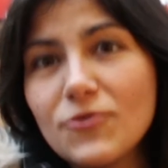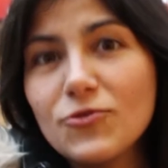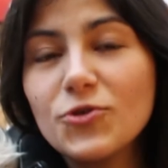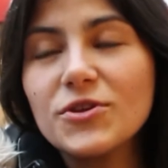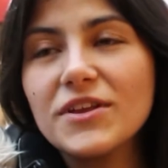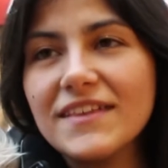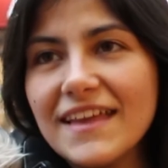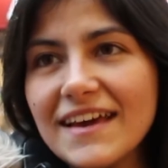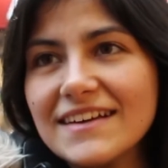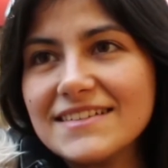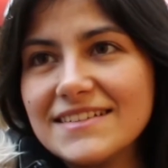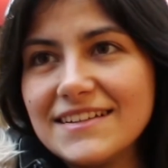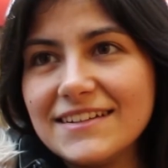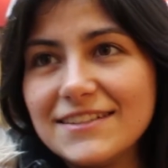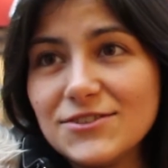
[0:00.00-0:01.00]
For the
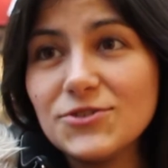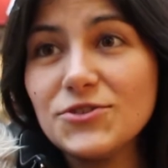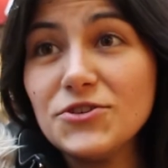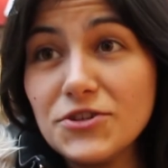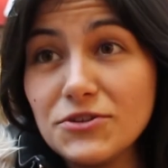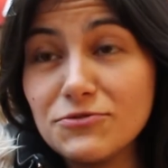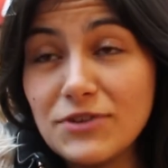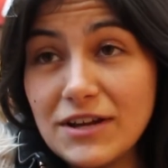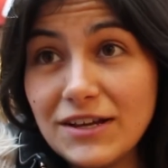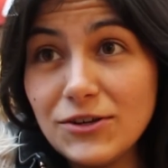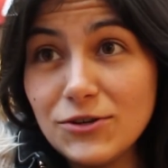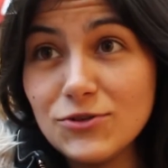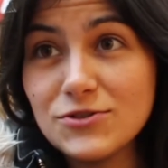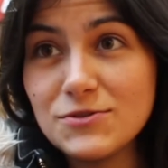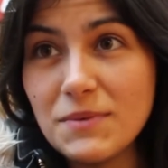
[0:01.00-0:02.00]
next year to
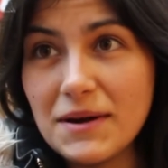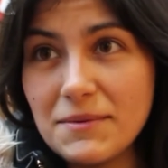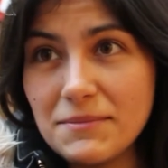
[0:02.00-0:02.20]
reuse my